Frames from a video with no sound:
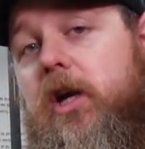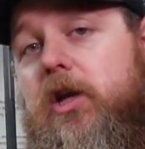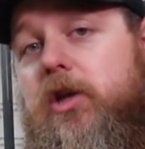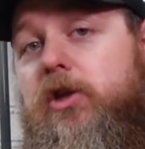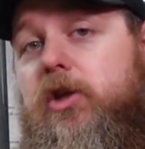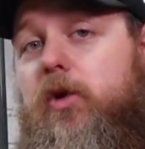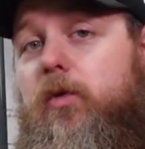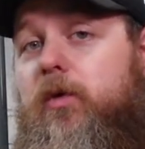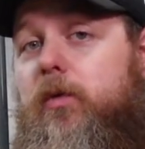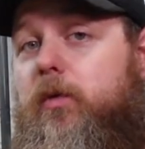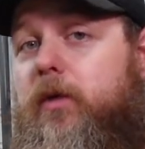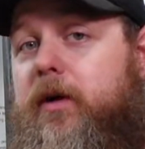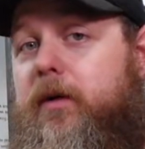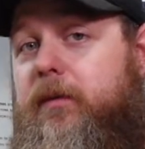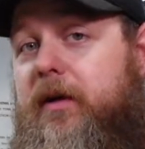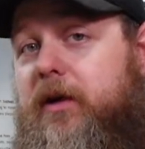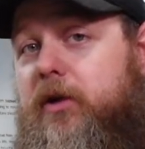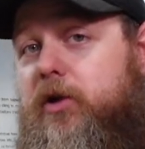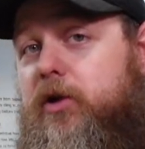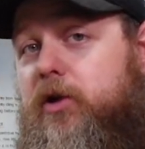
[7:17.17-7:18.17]
So we want to
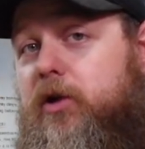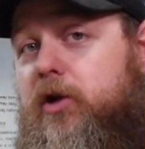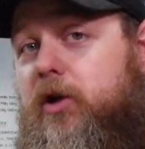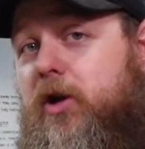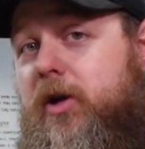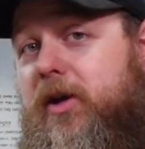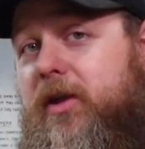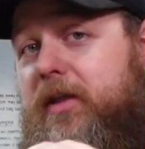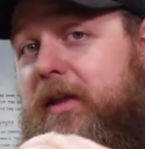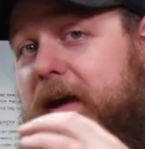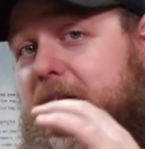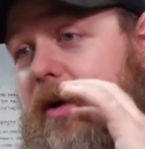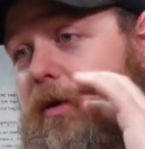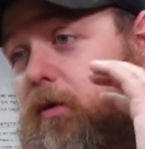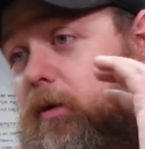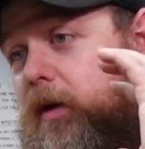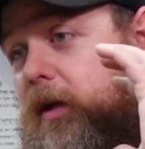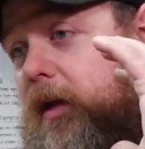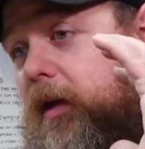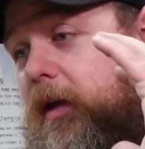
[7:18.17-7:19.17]
make sure that
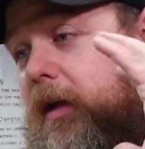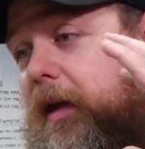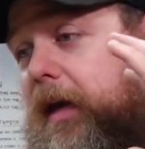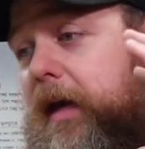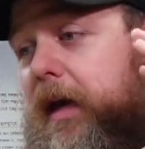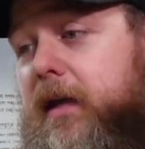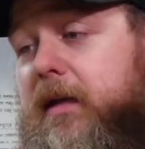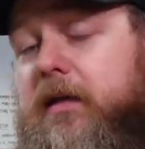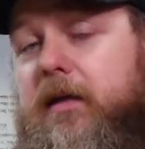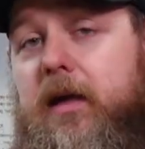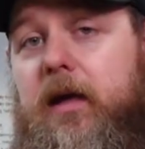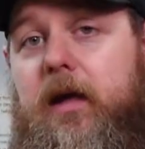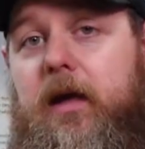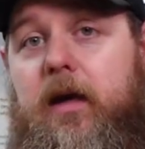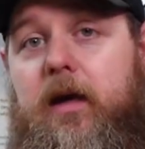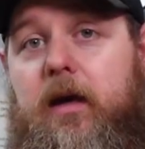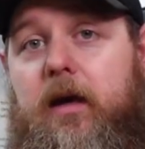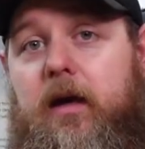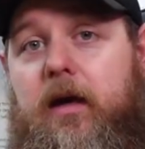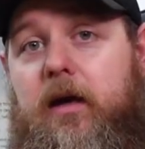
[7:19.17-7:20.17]
we get
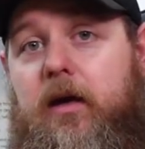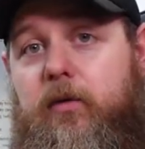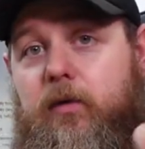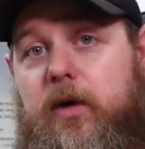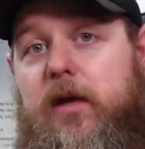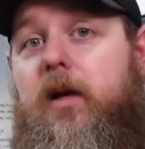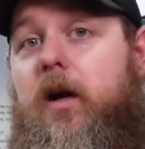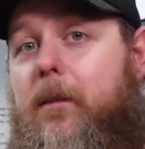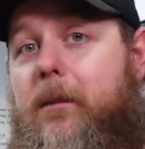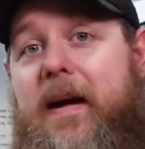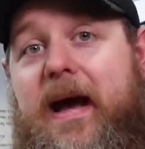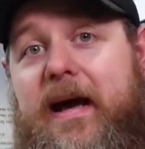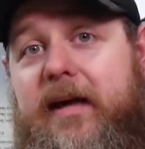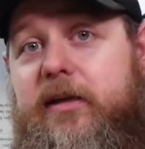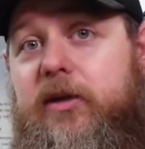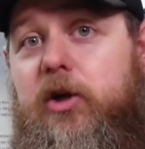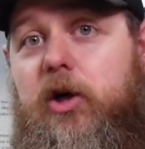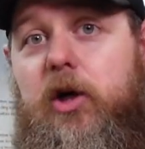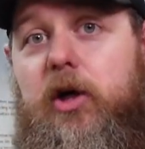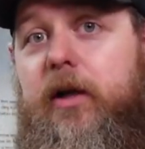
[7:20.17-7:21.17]
our
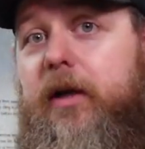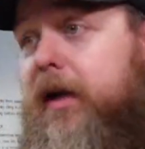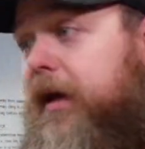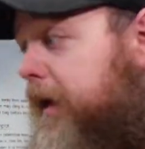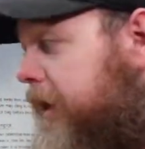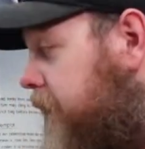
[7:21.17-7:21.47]
mask on,